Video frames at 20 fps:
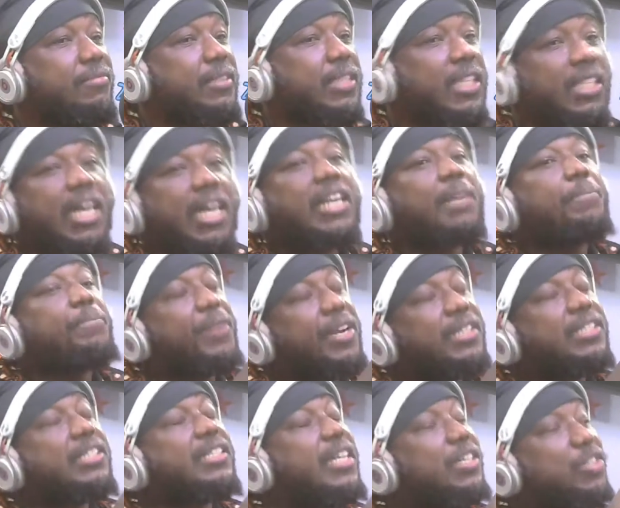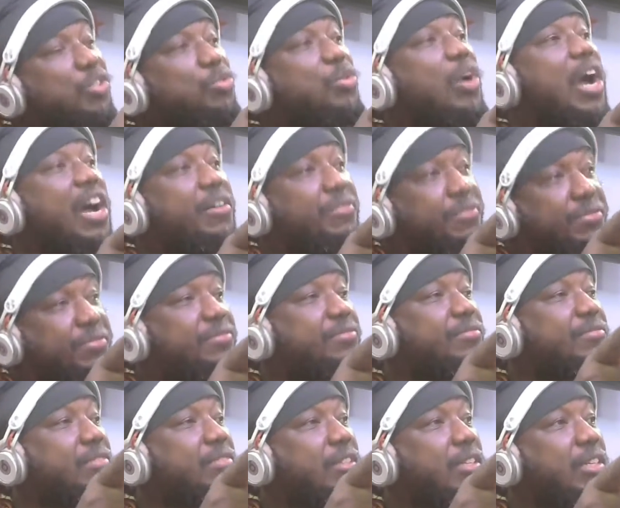These are the presidents you have,
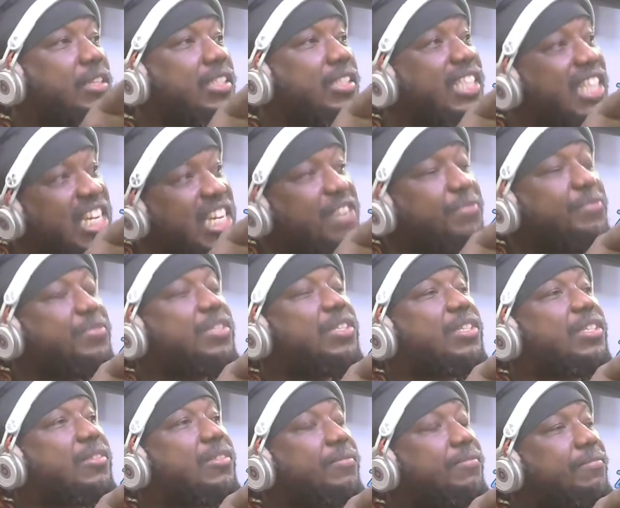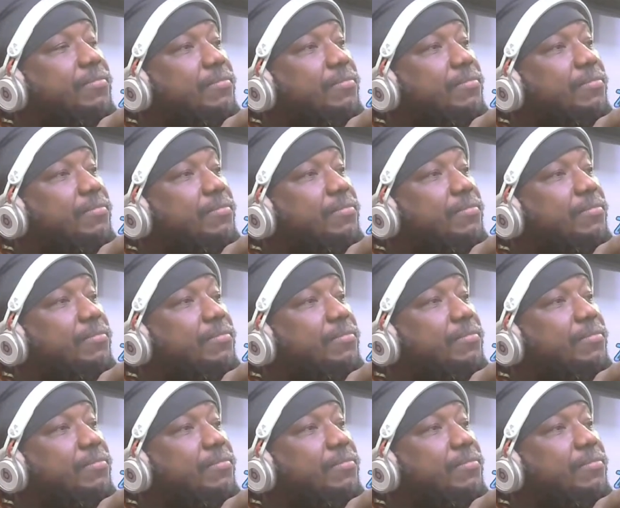thieves.